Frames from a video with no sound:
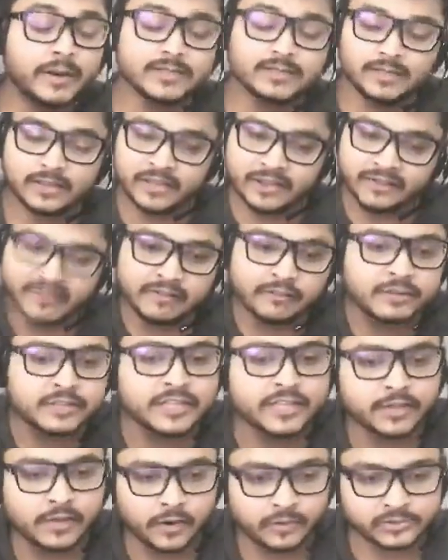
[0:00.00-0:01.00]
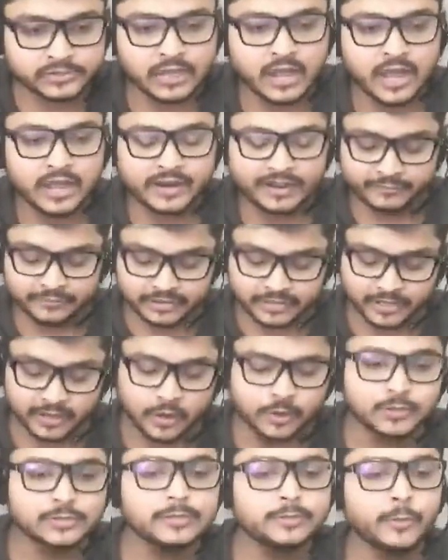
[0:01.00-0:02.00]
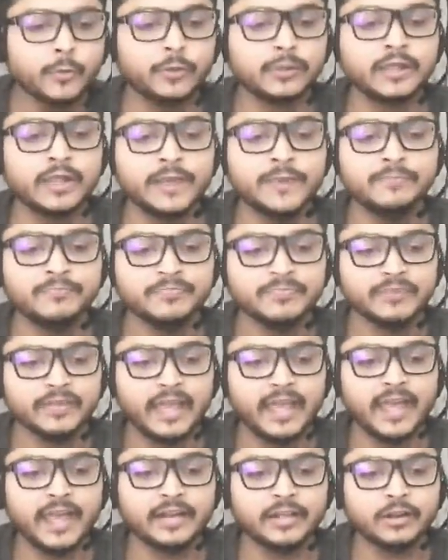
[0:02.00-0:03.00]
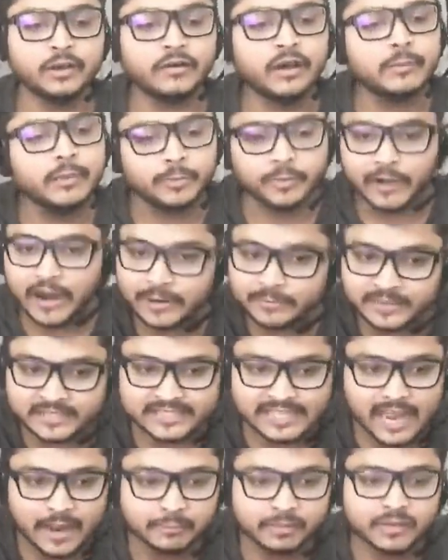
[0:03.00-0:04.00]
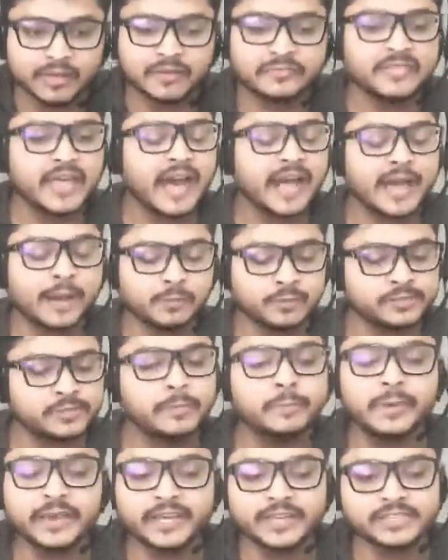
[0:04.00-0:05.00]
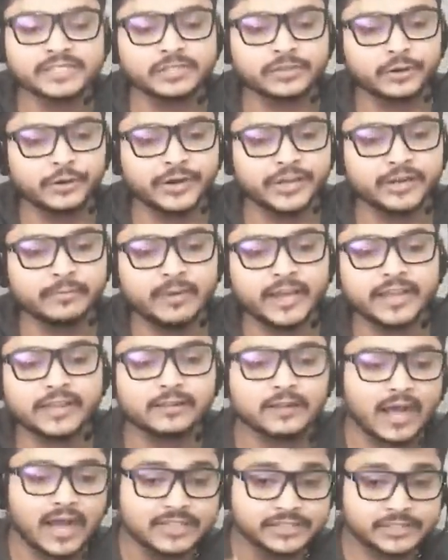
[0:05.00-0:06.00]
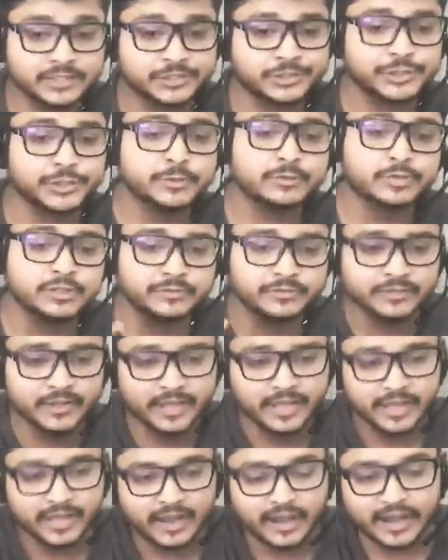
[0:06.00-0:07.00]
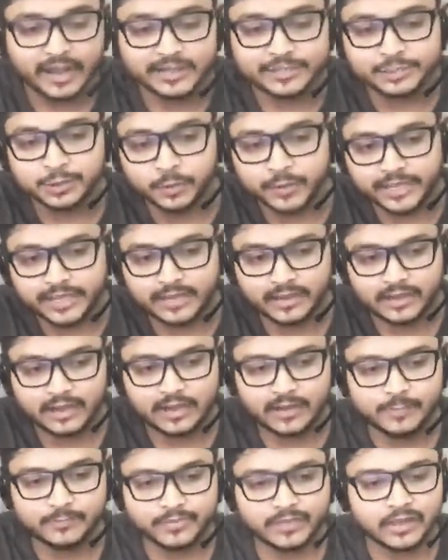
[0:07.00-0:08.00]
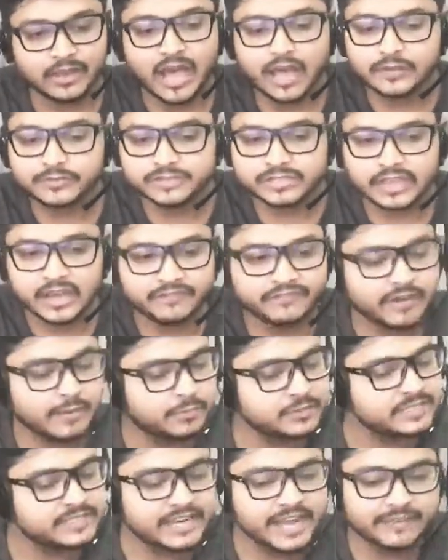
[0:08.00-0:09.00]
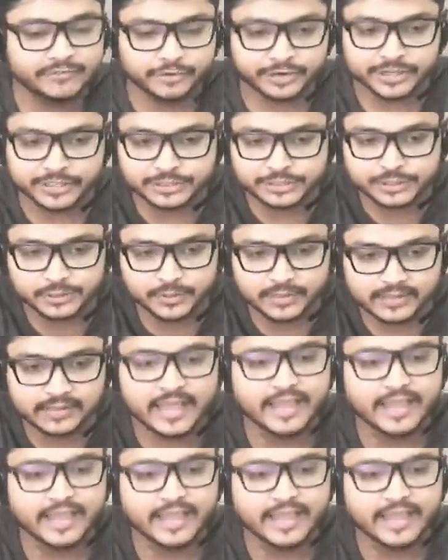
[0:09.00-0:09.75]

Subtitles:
But, you know, everything goes on. Everything goes smoothly. And, you know, I'm a prime example of that. I was the biggest nerd in my closet in terms of doing a lot of stuff. I was never into it.